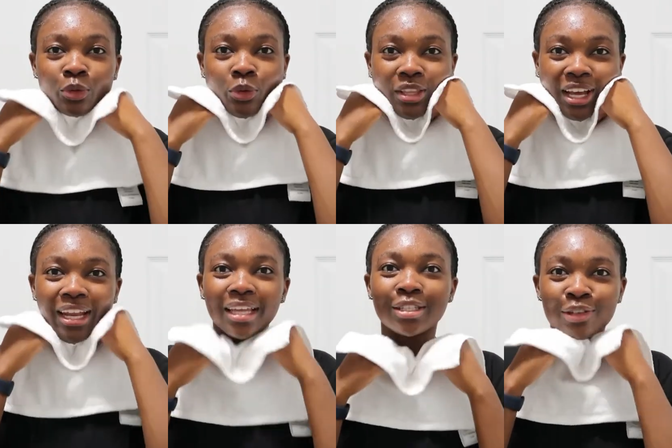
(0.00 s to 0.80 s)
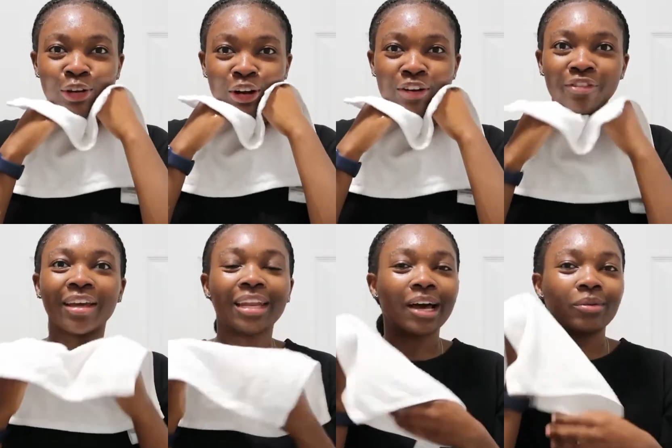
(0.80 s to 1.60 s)
all the cleanser off
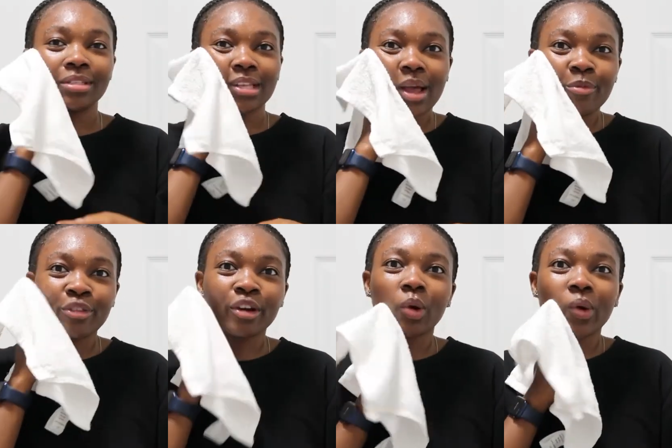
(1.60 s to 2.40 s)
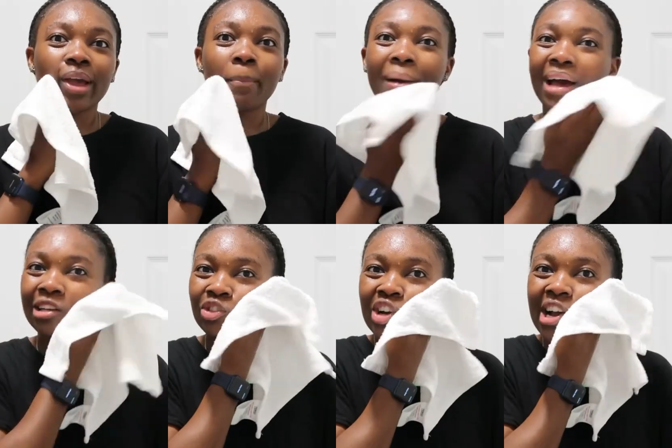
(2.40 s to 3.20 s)
and now it's time for a quick
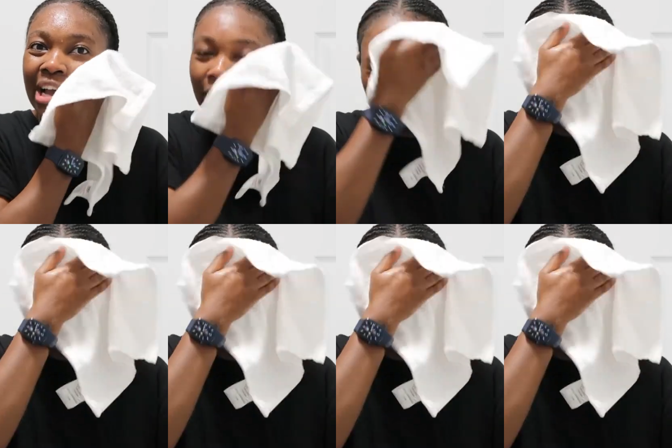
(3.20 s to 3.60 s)
pat dry.